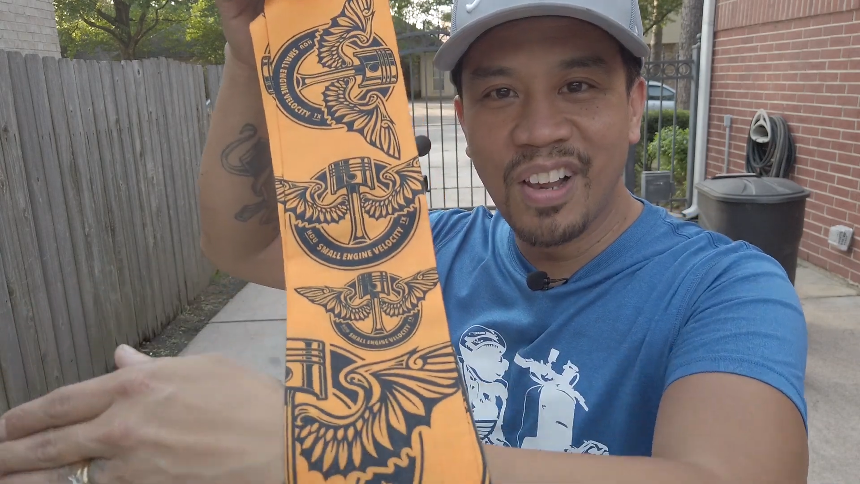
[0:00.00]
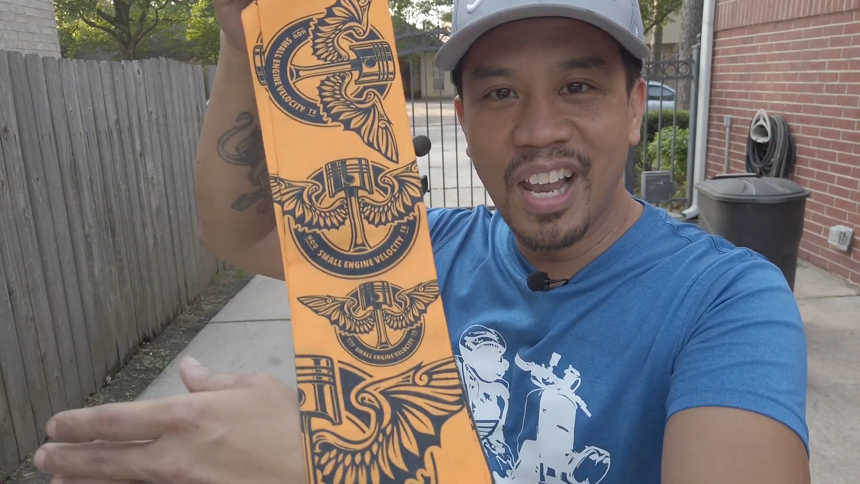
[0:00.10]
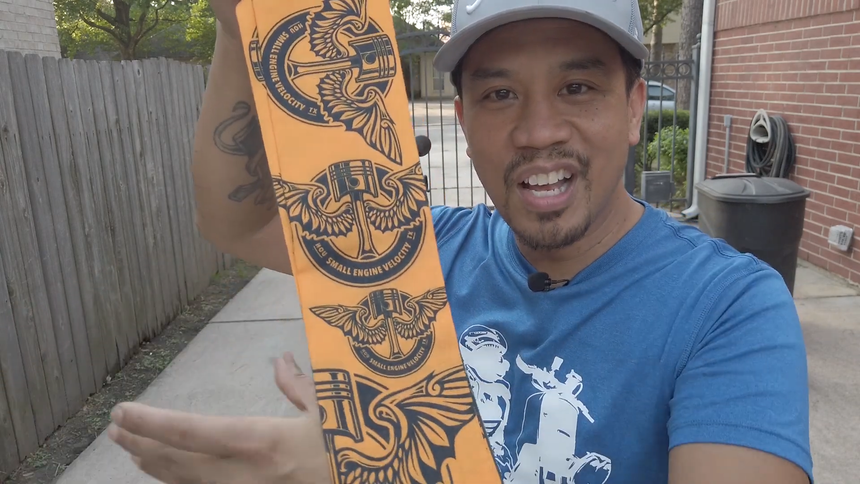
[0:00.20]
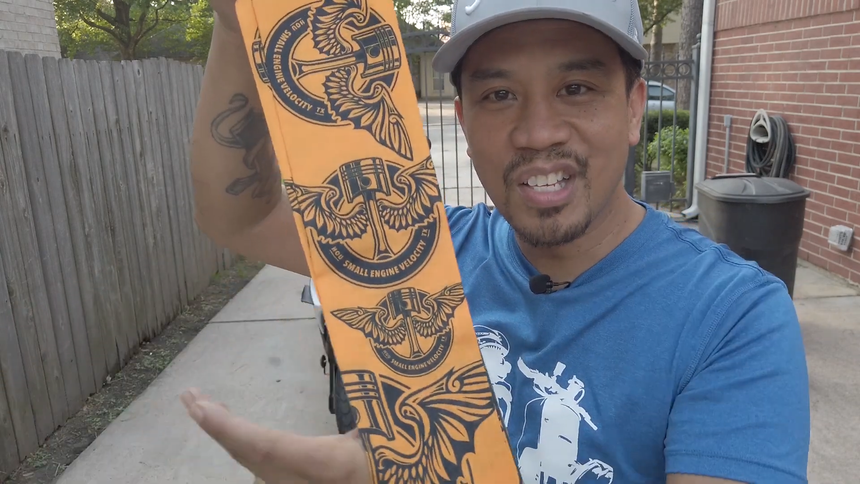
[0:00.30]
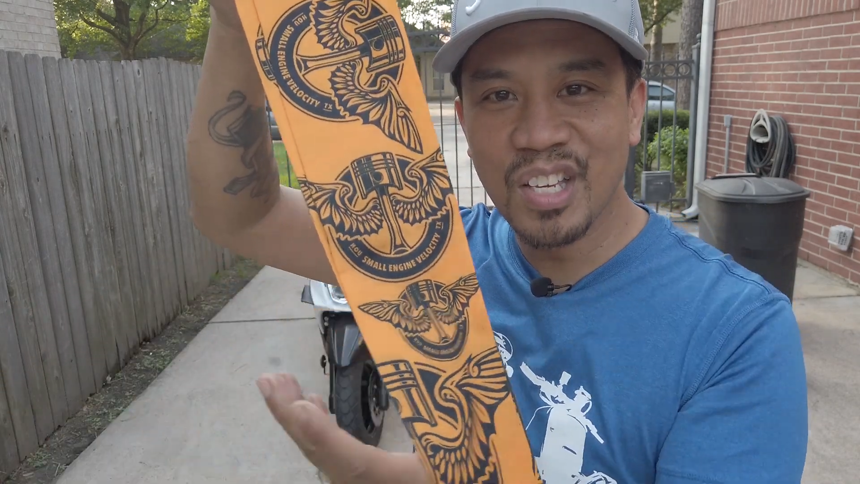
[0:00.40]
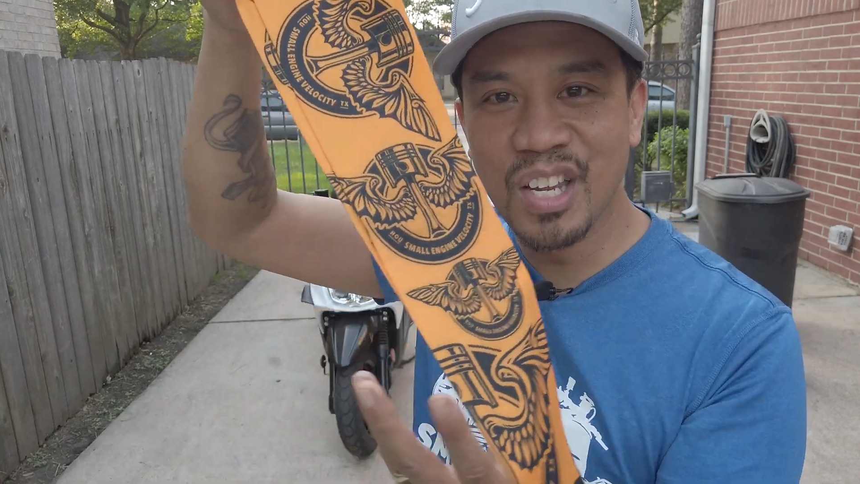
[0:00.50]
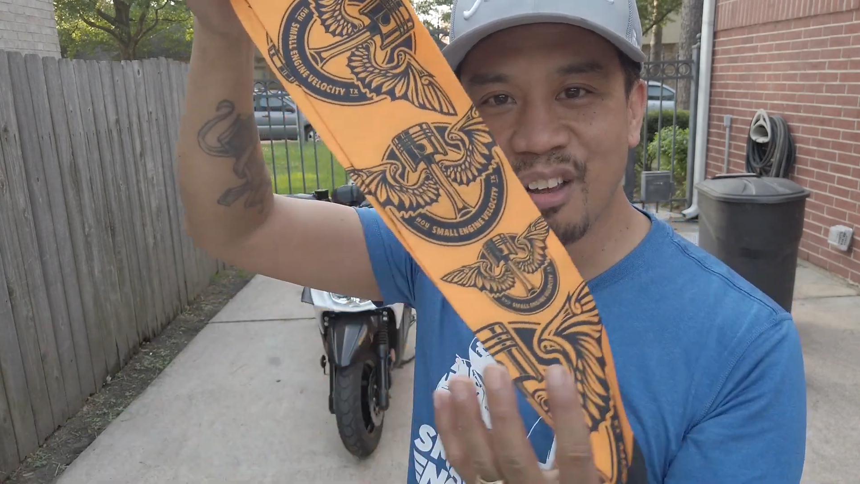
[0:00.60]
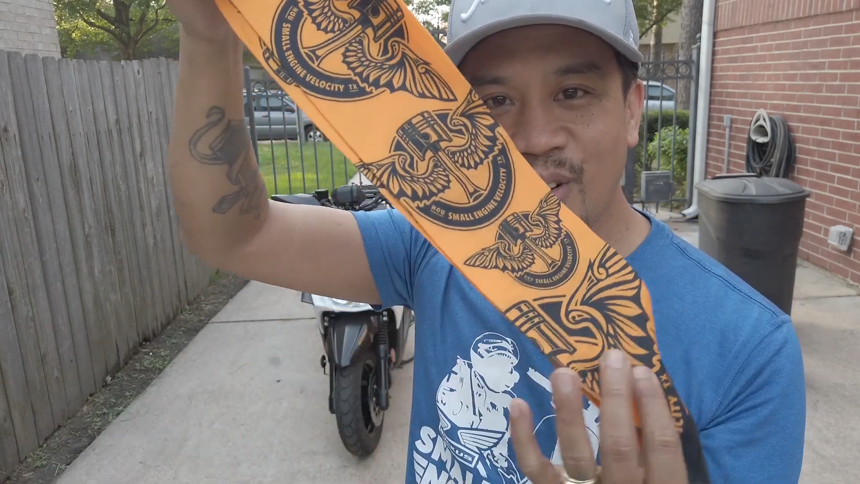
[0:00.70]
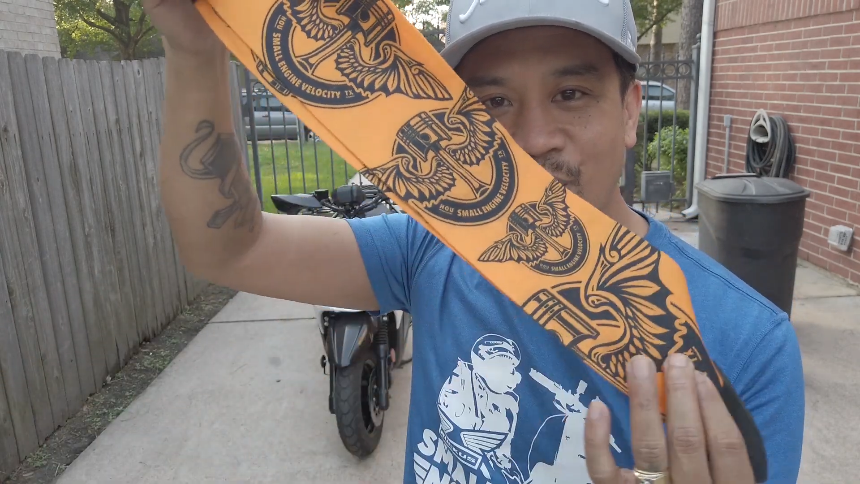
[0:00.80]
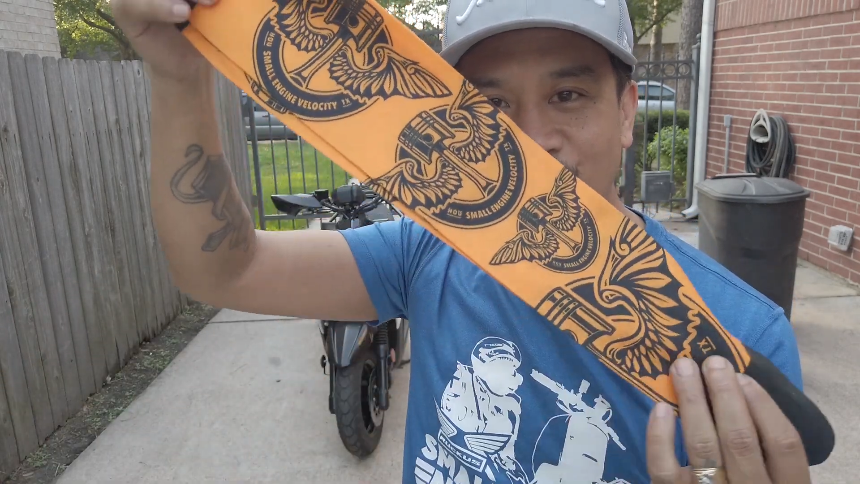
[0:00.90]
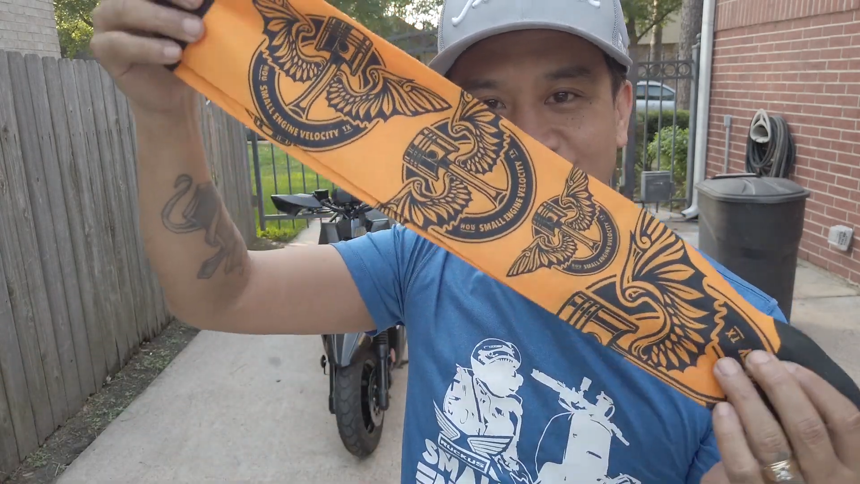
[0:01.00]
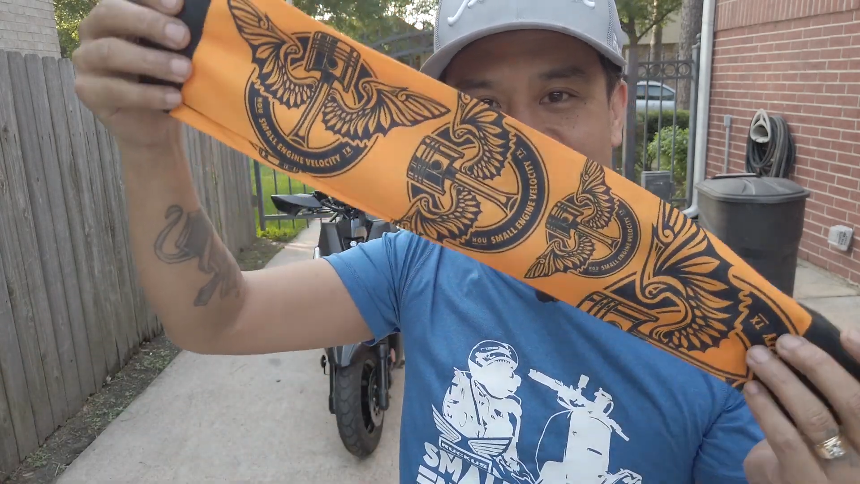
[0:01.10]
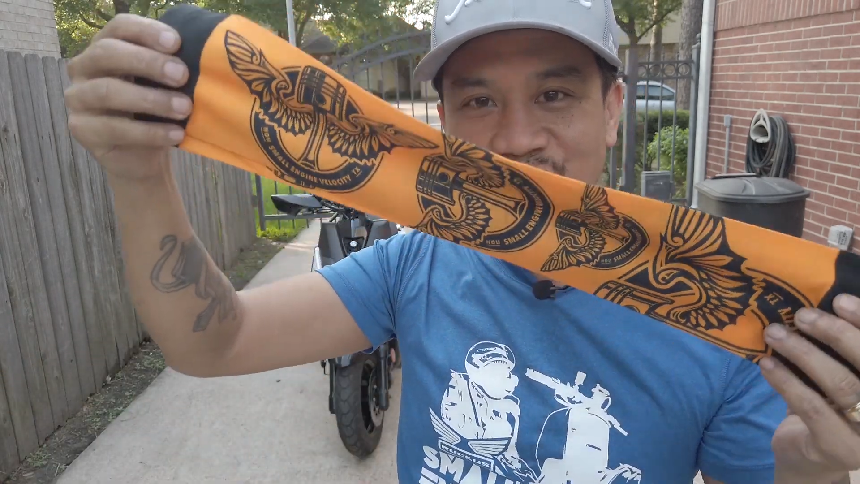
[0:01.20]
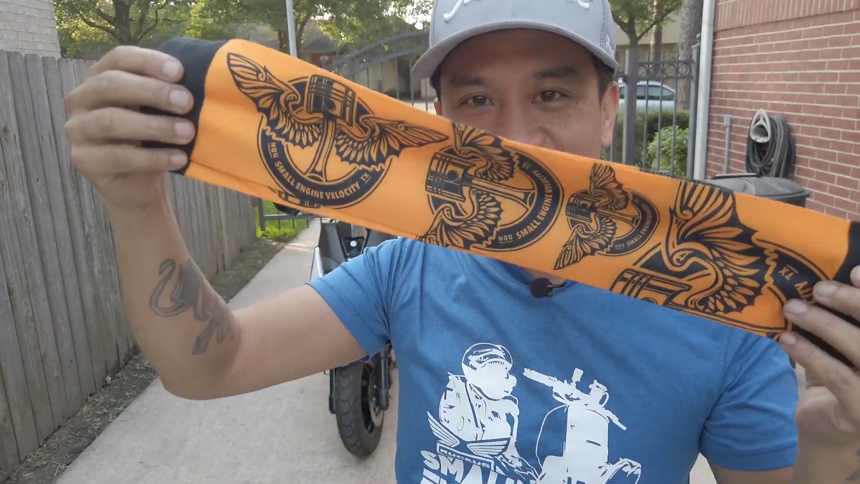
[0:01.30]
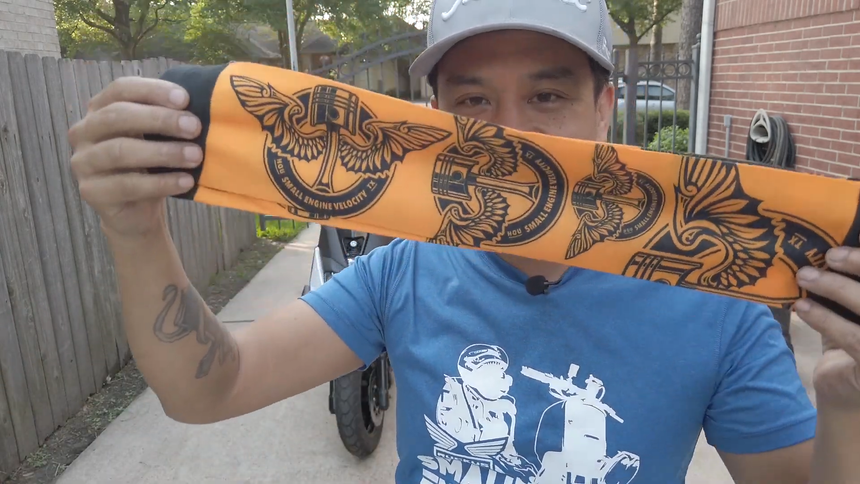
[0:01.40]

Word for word: velocity orange